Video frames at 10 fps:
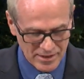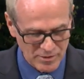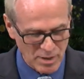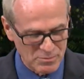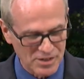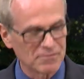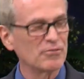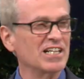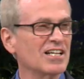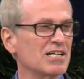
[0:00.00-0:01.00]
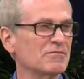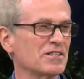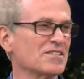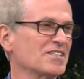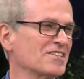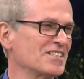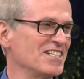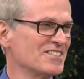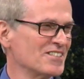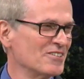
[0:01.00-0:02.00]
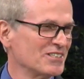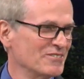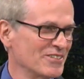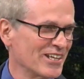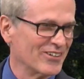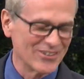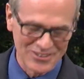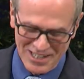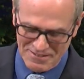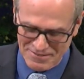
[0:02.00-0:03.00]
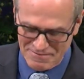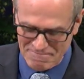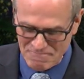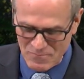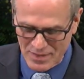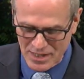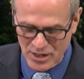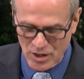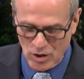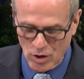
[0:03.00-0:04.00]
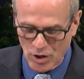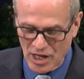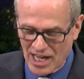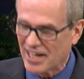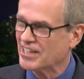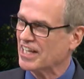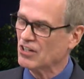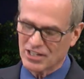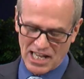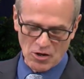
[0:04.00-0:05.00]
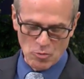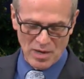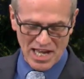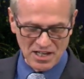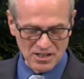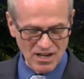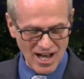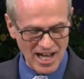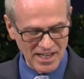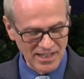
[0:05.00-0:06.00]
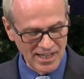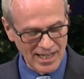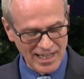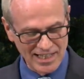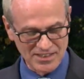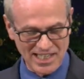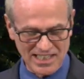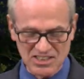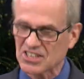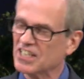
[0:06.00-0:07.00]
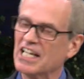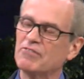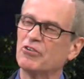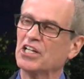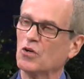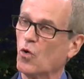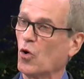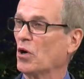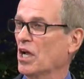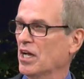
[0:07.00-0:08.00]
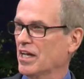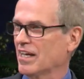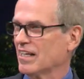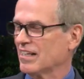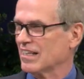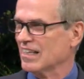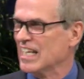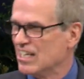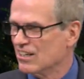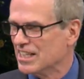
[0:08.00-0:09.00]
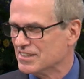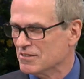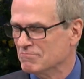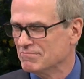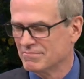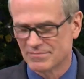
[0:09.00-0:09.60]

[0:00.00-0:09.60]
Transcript: Remember the free love of the 60s, those of you that are old enough? And they look at obeying God as like a slavery or legalism.